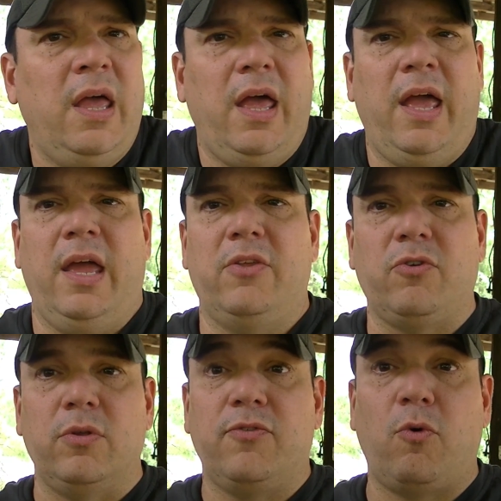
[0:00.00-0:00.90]
and it's
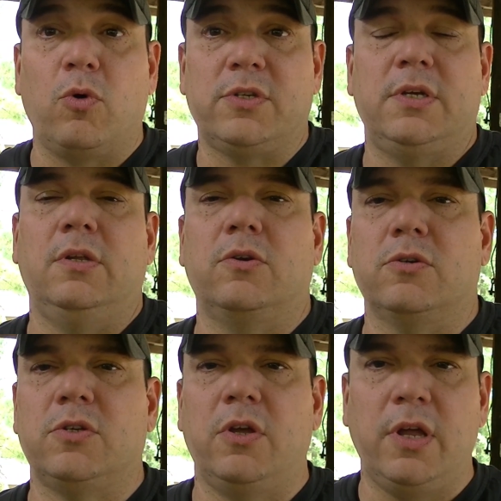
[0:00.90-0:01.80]
only 4
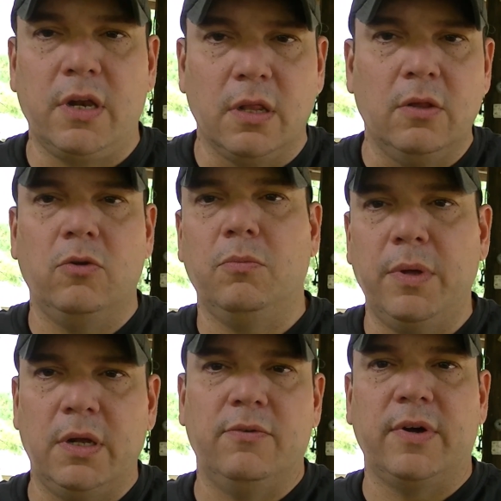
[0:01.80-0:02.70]
cylinders, so you're getting a little
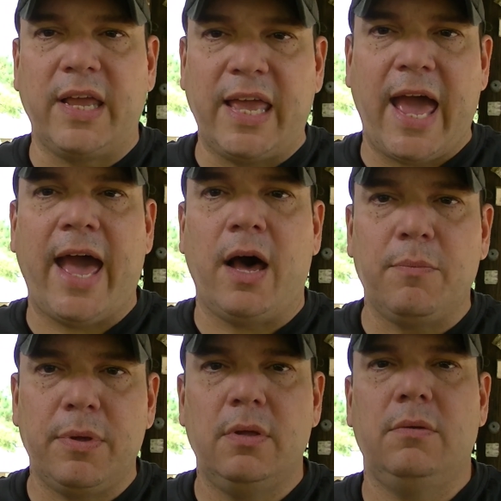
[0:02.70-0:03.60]
bit of a
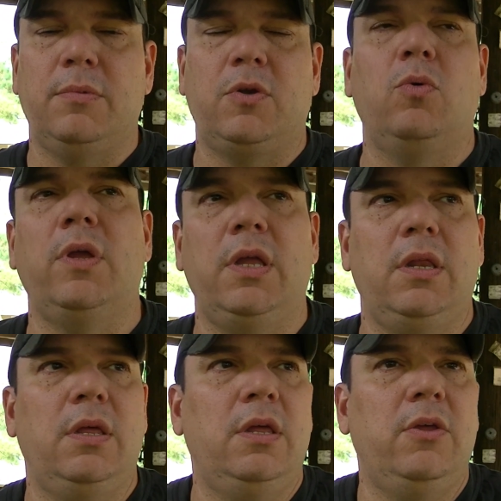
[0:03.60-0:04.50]
gap
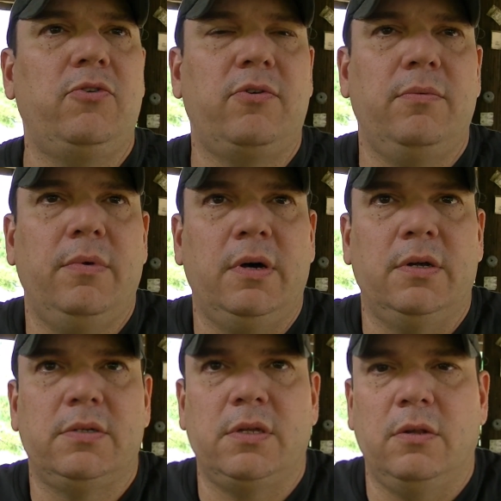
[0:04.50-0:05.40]
between each
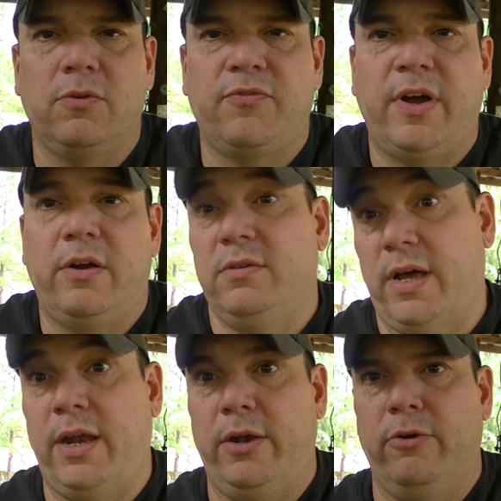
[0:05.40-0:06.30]
cylinder firing
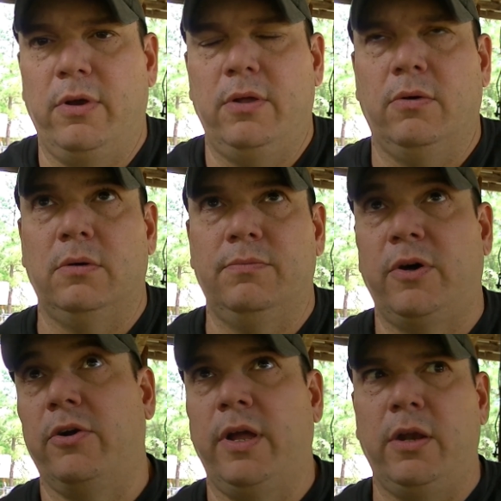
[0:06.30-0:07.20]
90 degrees or
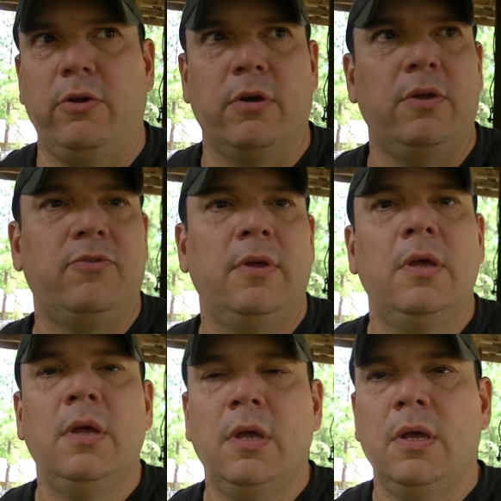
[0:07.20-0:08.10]
180 degrees
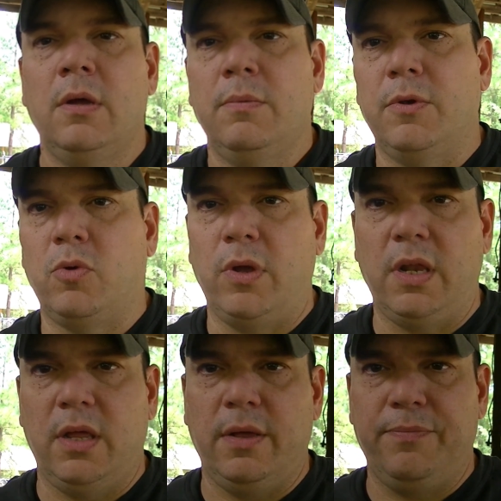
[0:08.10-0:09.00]

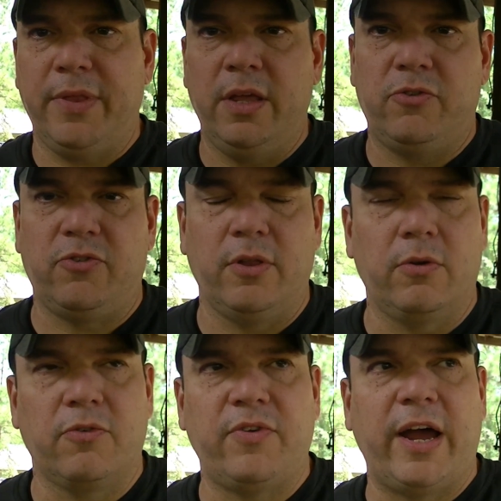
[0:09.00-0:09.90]
between each
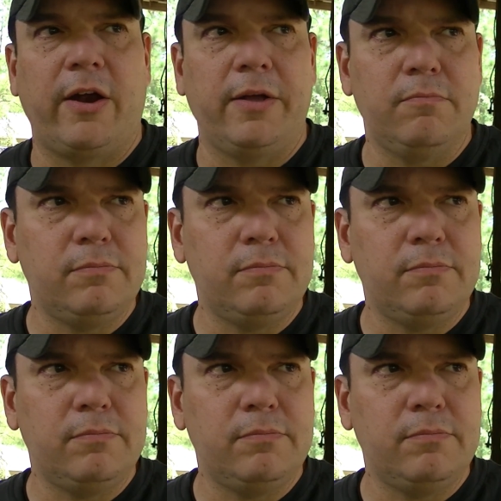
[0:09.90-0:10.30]
cylinder firing,